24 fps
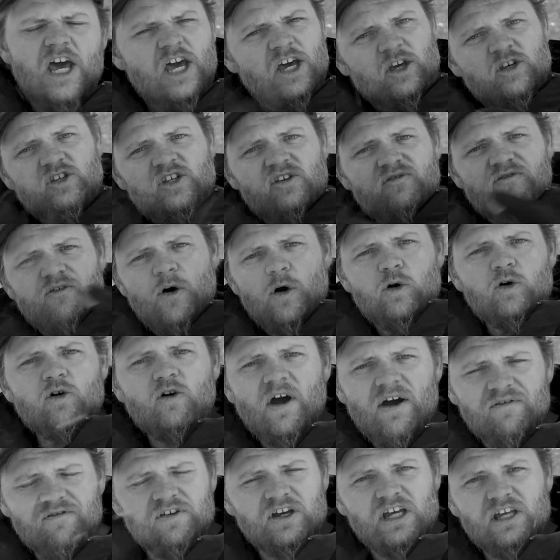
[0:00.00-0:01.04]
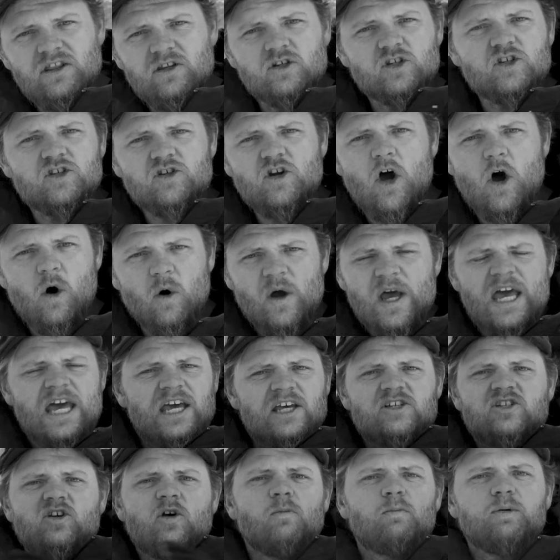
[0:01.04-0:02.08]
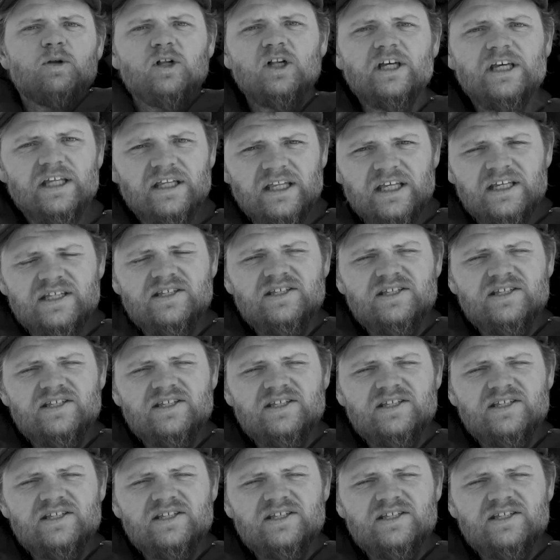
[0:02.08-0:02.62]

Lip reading: You see, photographing in the snow is completely